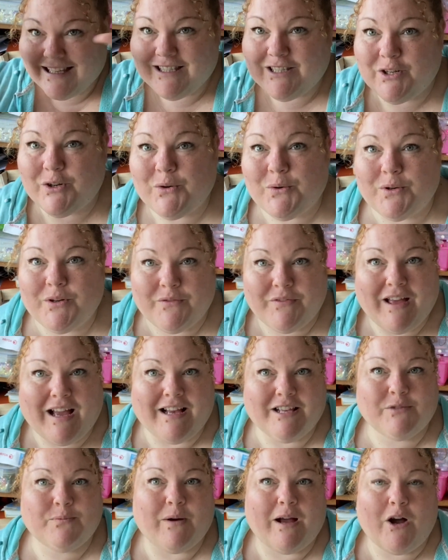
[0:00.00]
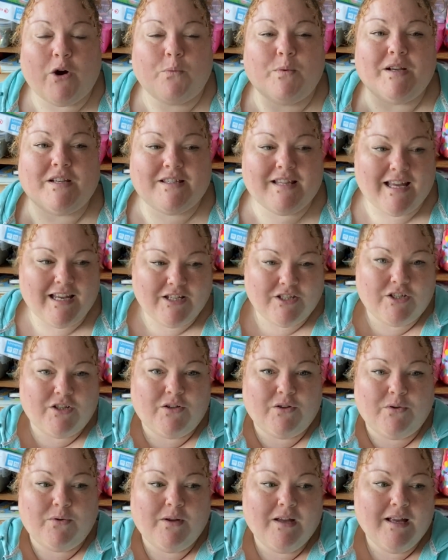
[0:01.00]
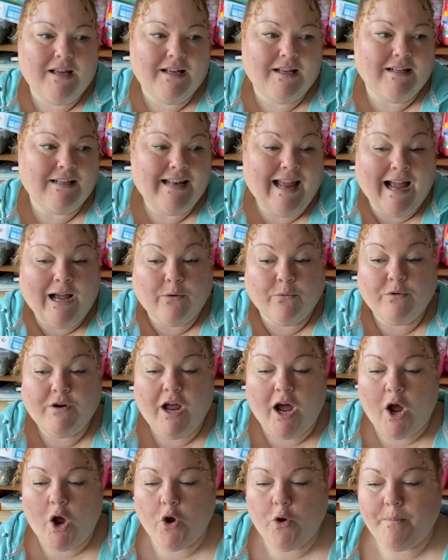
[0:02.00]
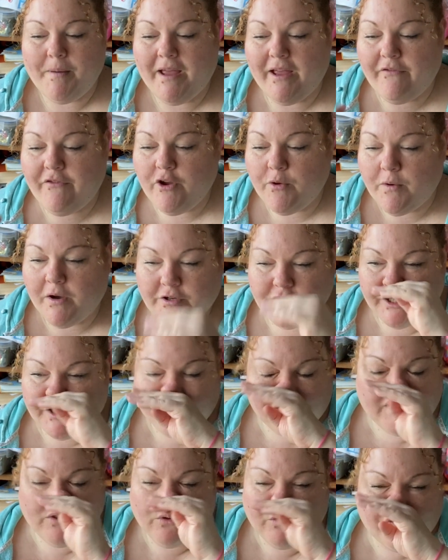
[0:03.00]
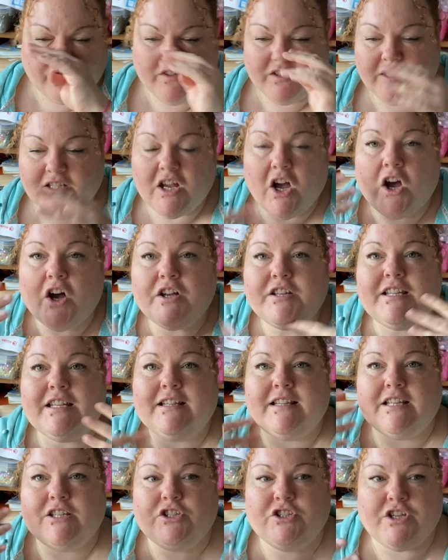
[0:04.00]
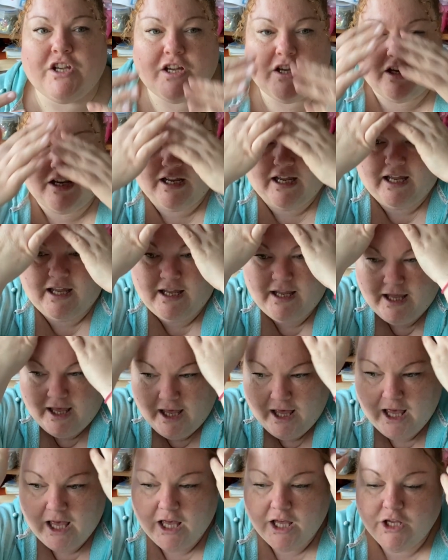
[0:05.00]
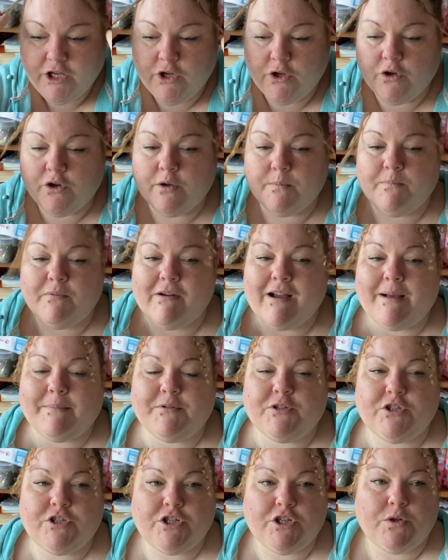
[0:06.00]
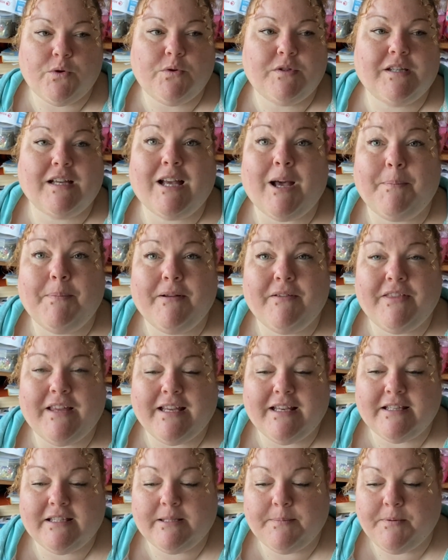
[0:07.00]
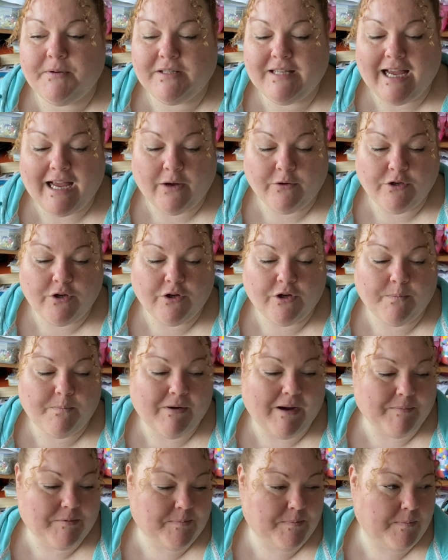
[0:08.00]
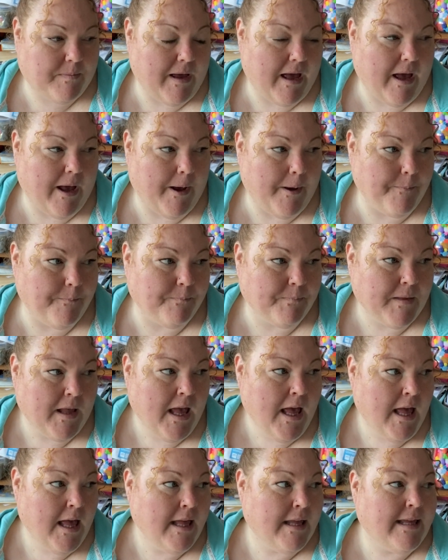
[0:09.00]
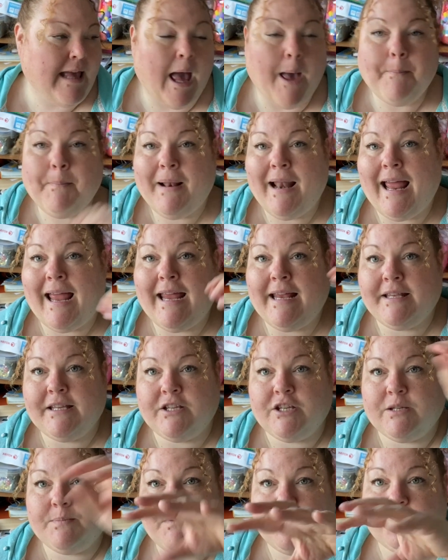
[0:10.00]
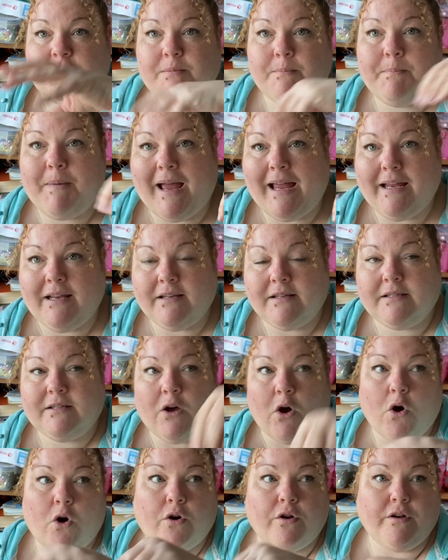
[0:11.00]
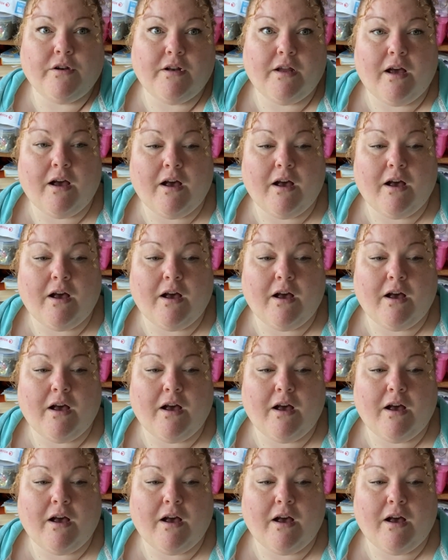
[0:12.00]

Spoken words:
to all of that as well, which they do now know. But if you are just sort of starting this journey, you could perhaps choose a couple of things to put out. You could perhaps get a plate and just put some paint on